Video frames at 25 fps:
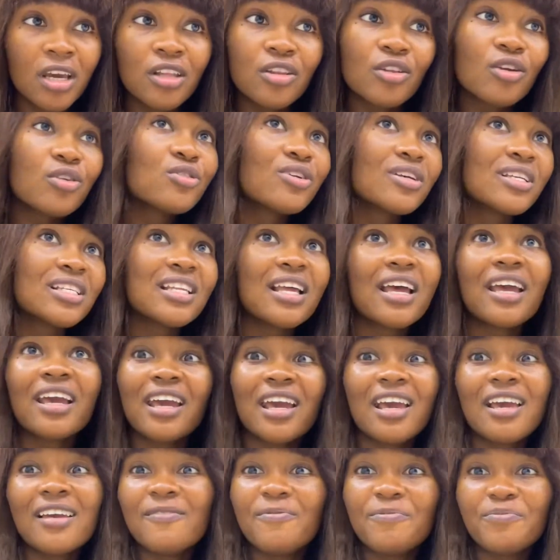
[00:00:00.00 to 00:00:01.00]
not just
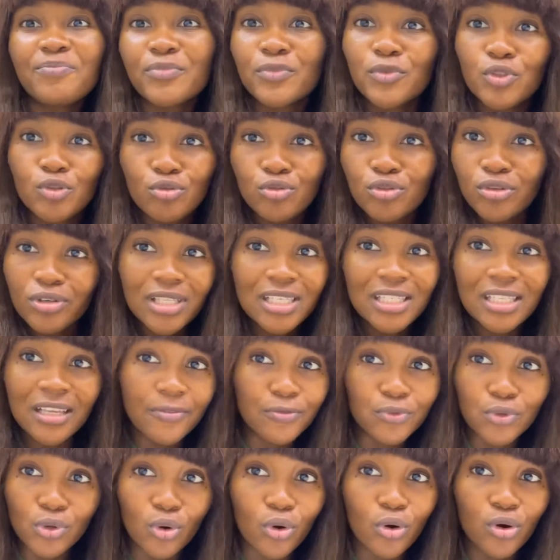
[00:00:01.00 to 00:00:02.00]
like, you just
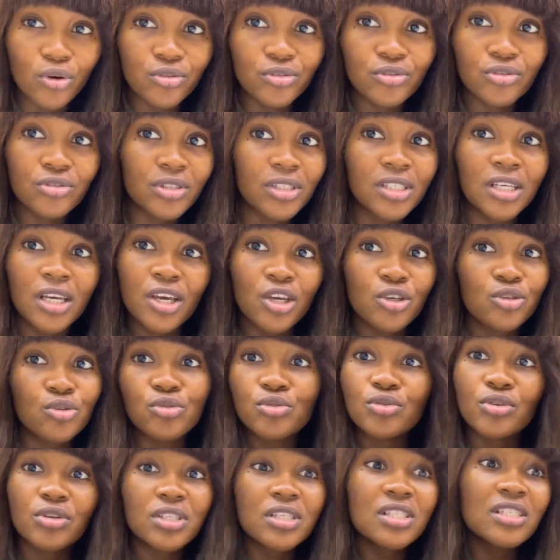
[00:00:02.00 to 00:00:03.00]
left your country,
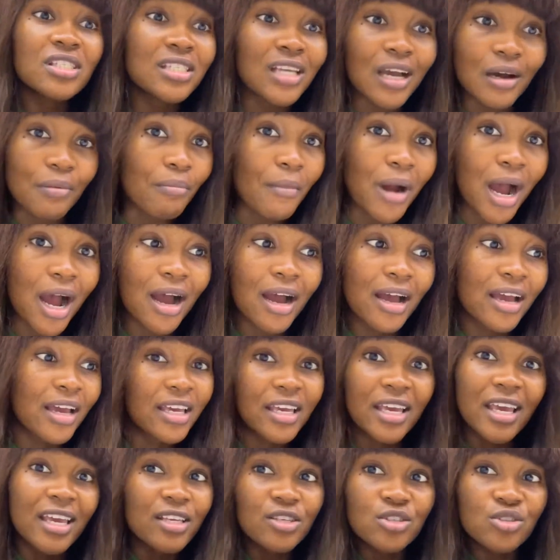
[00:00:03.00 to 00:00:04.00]
you just
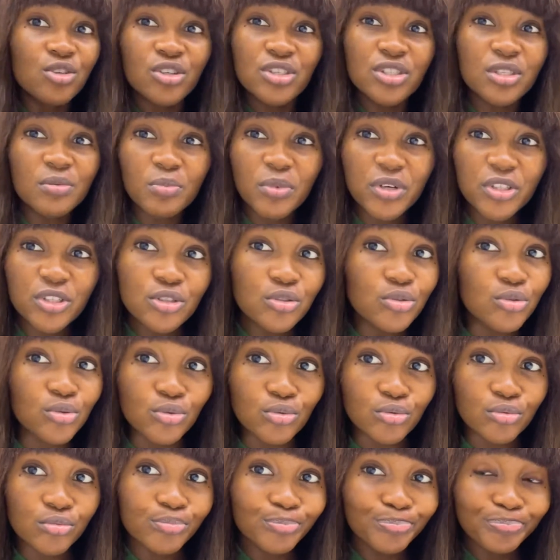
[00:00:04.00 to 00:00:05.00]
japa, and it's just the
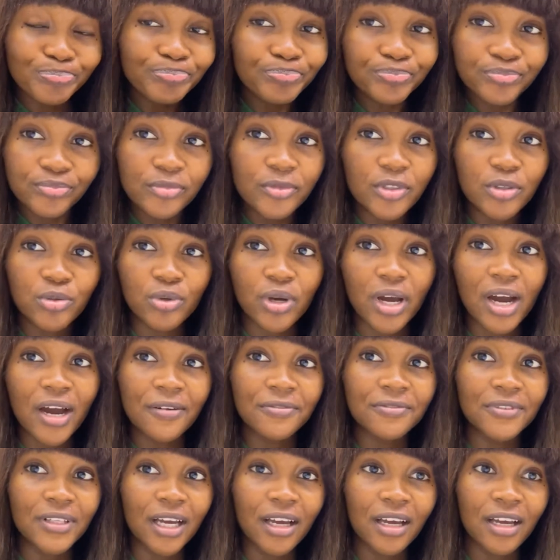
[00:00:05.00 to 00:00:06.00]
money you're
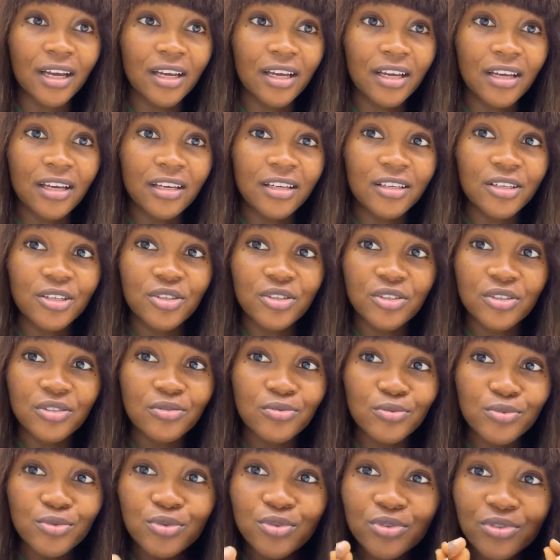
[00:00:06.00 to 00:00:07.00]
after.
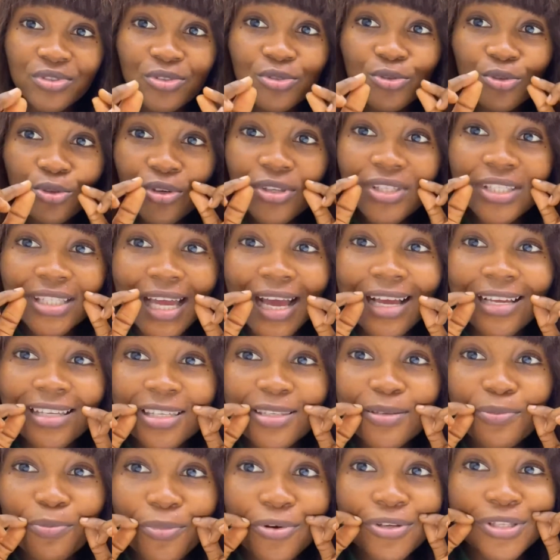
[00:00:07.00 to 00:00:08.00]
Just that
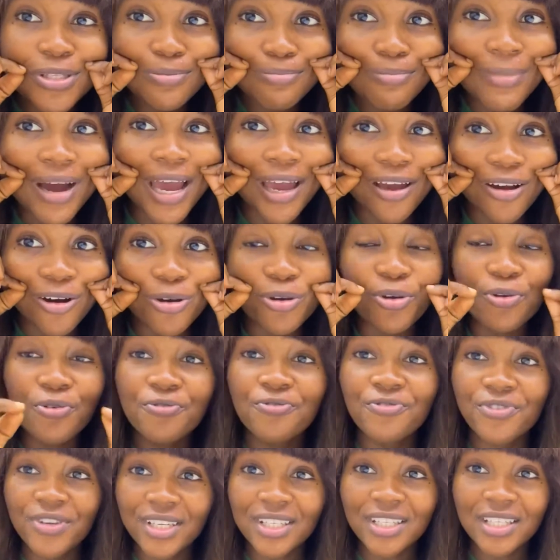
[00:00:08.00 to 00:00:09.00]
small smile on your
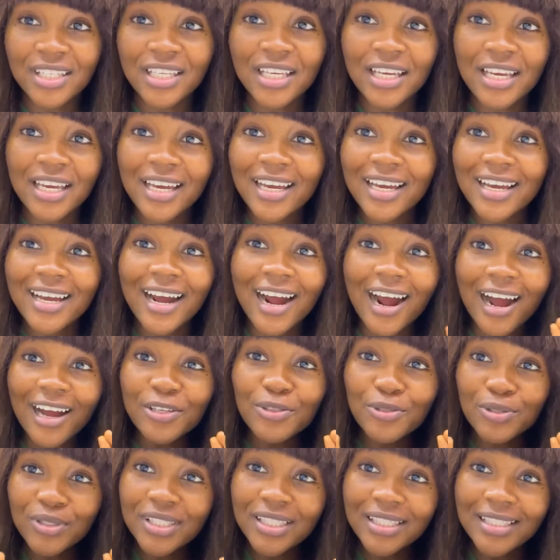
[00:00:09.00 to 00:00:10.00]
face
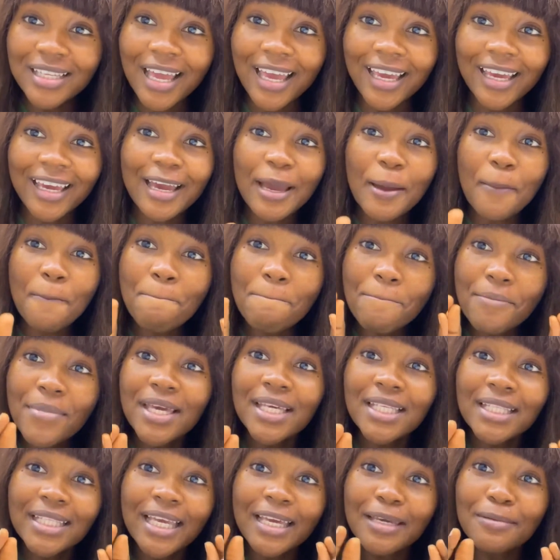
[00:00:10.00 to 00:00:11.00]
can actually like
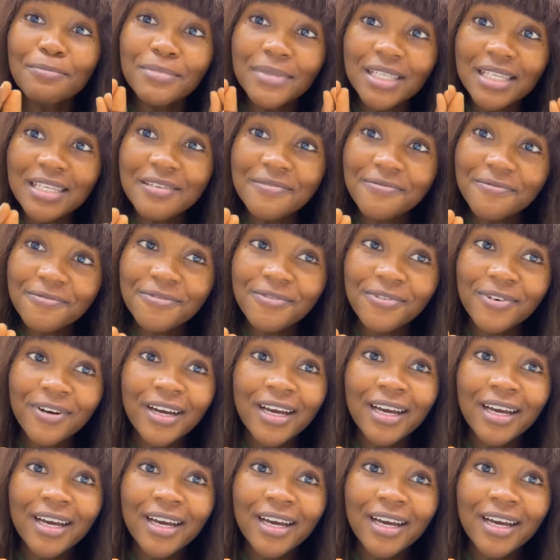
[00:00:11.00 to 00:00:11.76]
make them live